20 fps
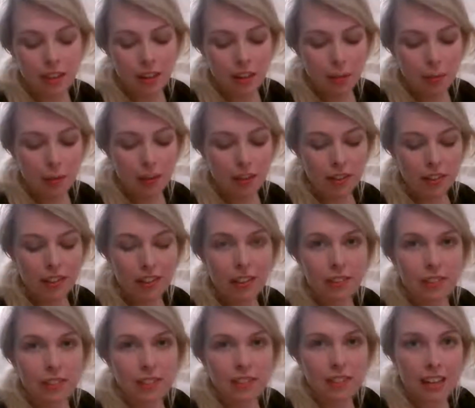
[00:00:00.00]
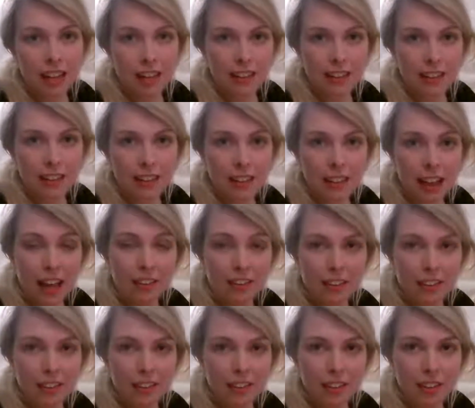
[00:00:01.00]
But gluons can carry
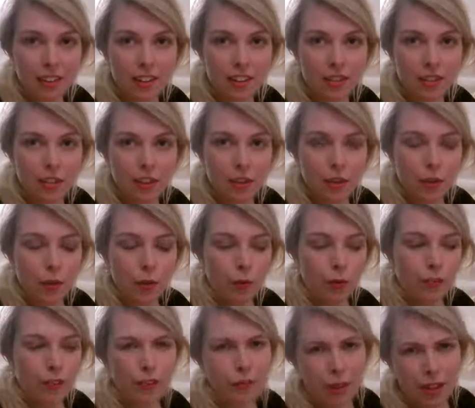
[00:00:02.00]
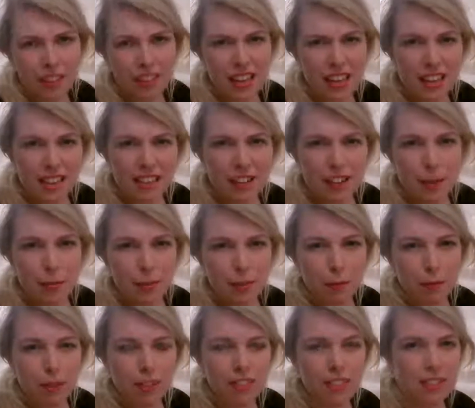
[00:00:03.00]
colour charge, and that's why there's 8 types of them,
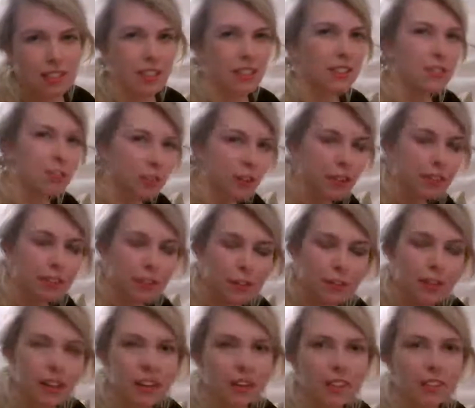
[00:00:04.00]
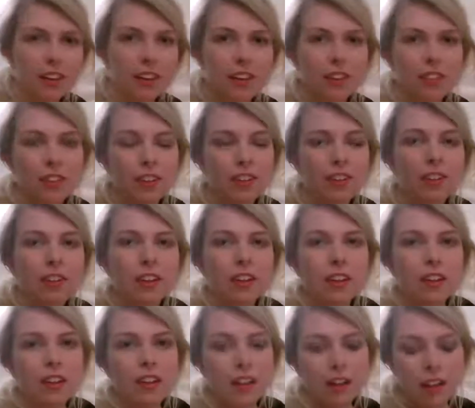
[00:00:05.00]
because there's like lots of different kinds of colour charge.
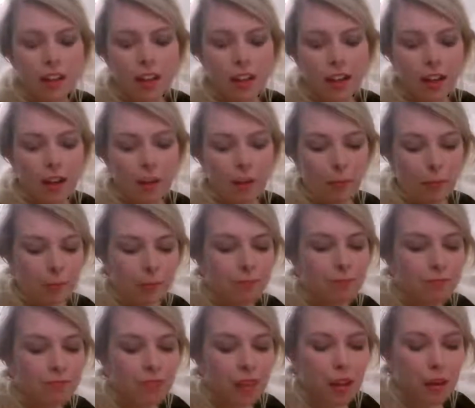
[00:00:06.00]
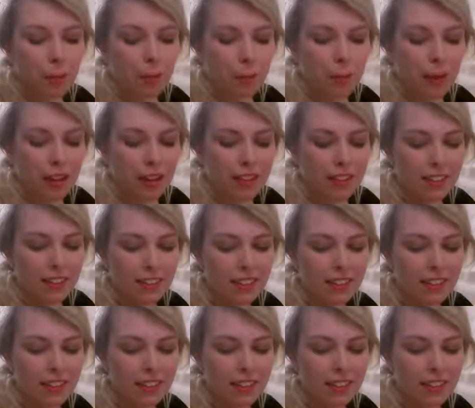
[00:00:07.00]
But